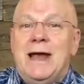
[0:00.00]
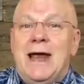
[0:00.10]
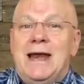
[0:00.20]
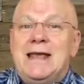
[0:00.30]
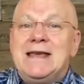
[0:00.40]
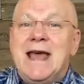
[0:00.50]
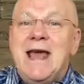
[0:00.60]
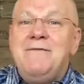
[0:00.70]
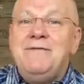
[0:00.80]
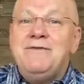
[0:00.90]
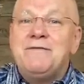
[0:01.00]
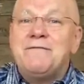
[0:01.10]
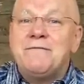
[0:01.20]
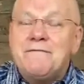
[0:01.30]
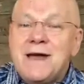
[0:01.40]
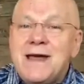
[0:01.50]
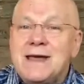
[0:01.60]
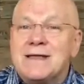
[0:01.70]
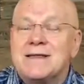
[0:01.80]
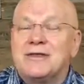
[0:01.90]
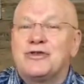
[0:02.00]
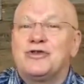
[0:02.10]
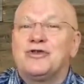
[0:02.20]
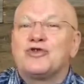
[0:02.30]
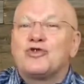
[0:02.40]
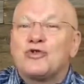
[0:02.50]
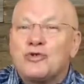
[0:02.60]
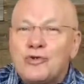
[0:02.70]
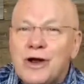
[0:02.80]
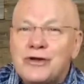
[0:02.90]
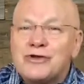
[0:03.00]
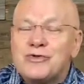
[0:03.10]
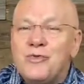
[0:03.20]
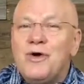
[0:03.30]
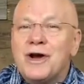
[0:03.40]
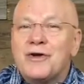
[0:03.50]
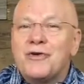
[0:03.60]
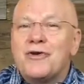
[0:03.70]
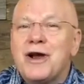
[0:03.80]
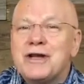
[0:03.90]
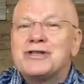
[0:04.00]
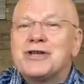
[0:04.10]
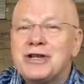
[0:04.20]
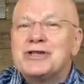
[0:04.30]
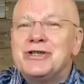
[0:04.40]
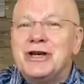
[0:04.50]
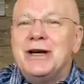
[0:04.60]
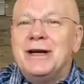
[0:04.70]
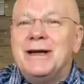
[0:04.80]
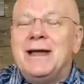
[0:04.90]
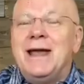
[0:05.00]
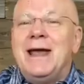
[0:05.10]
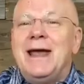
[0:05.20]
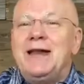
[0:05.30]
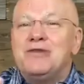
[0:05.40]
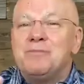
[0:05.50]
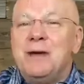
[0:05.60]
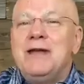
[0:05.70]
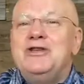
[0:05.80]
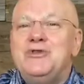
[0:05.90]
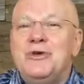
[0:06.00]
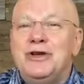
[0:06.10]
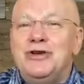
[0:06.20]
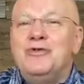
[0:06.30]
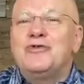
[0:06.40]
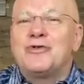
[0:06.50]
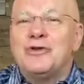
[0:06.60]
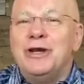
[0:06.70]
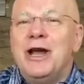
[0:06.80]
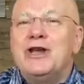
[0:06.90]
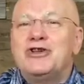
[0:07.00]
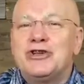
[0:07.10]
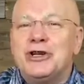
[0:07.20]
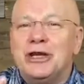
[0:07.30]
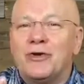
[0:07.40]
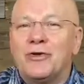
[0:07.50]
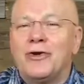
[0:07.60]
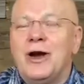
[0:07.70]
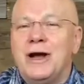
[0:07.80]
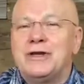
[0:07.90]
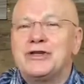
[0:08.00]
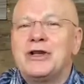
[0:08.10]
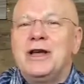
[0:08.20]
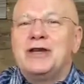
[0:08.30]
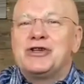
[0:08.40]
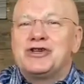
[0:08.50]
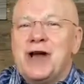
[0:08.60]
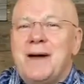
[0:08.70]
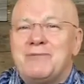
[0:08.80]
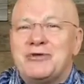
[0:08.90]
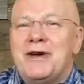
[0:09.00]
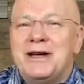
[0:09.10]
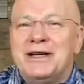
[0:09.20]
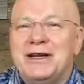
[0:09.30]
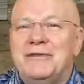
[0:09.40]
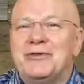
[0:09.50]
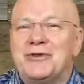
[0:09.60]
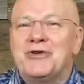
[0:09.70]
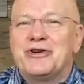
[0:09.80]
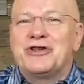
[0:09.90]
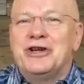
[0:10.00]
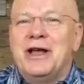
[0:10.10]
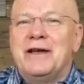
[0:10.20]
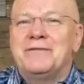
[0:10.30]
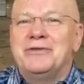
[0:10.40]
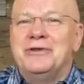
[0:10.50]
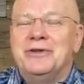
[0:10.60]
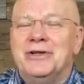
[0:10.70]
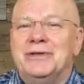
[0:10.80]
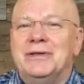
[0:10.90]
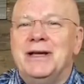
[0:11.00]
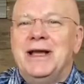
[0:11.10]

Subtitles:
And he gave you the faith to trust what Christ has done. And he's made you a new creation in Christ. Stop trying to live the Christian life on your own.